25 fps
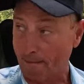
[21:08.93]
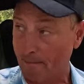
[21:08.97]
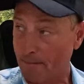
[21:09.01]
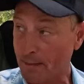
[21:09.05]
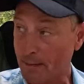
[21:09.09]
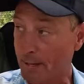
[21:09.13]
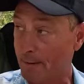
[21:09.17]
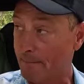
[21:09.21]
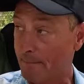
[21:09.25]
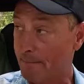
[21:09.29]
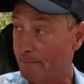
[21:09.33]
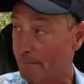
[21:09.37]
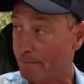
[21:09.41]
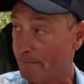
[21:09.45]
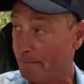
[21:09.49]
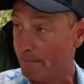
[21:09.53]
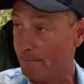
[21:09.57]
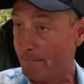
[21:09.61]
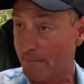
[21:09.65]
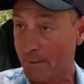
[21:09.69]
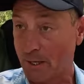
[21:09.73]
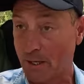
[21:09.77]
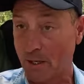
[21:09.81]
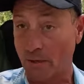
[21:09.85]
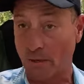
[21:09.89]
Now,
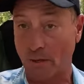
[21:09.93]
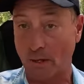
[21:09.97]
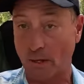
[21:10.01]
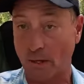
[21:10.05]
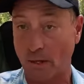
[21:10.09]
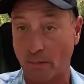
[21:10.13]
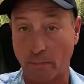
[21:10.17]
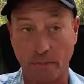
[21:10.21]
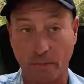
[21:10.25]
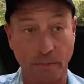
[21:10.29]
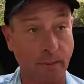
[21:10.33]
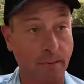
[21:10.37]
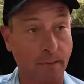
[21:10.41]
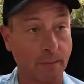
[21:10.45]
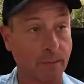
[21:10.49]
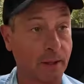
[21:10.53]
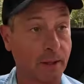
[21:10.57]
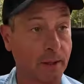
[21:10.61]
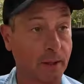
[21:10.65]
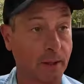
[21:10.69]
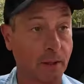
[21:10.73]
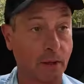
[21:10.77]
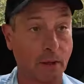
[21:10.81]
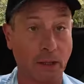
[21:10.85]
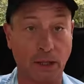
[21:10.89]
that's, that's pretty
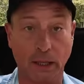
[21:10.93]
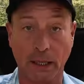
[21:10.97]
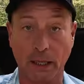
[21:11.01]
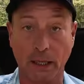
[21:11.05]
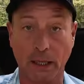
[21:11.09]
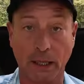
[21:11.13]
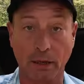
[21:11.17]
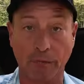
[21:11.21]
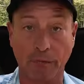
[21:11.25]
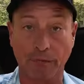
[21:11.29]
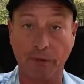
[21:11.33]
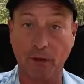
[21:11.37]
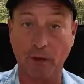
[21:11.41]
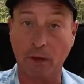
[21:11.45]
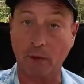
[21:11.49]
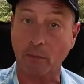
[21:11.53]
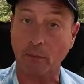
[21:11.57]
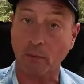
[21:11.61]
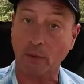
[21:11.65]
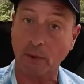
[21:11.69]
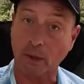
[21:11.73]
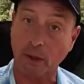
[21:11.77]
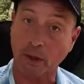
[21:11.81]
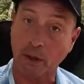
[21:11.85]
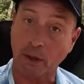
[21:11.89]
much all I got to say.
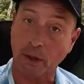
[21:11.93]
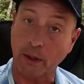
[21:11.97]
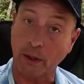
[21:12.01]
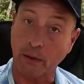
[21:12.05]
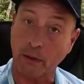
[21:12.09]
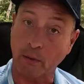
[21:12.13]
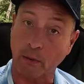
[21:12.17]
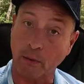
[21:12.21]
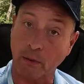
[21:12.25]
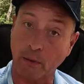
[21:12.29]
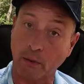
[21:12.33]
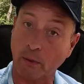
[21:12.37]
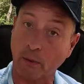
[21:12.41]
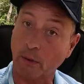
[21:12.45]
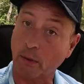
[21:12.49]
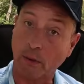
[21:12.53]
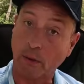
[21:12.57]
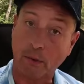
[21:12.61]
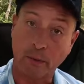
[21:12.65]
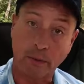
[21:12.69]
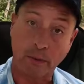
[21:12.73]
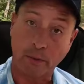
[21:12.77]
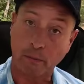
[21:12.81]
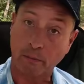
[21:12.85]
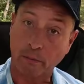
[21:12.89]
We're done here. We're
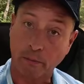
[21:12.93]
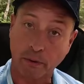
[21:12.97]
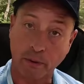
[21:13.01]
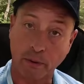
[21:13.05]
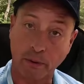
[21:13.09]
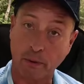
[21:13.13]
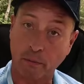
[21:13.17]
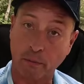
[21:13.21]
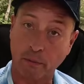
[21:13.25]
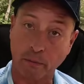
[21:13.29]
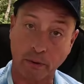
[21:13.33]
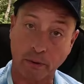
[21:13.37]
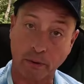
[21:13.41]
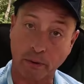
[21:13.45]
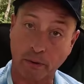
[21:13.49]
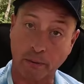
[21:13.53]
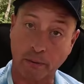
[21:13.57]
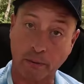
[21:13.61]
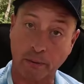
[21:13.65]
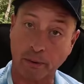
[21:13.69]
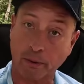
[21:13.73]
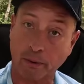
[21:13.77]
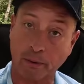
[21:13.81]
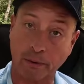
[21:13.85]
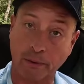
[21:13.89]
we're we're
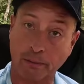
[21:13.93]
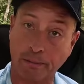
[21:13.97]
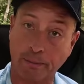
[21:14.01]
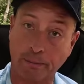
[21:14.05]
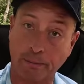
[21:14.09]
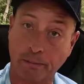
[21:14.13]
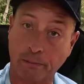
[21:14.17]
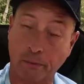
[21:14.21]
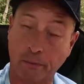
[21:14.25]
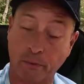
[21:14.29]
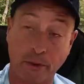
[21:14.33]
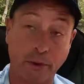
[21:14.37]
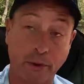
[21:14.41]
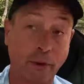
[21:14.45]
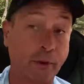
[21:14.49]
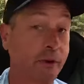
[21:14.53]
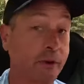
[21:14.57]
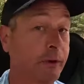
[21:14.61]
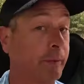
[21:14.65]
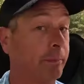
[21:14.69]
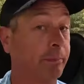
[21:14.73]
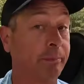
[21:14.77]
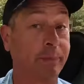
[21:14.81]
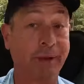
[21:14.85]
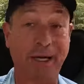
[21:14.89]
going on a we're
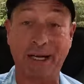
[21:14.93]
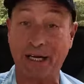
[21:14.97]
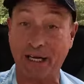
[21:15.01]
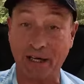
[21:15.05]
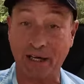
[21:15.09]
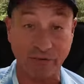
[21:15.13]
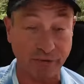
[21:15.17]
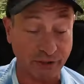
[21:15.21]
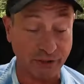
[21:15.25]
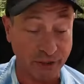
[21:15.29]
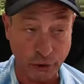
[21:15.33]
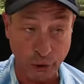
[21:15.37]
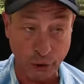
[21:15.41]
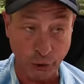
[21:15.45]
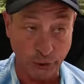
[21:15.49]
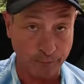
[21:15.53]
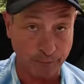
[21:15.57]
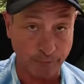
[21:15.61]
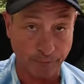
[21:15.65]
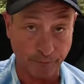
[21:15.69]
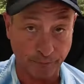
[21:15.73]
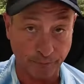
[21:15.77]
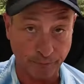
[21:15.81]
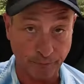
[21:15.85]
on a big adventure.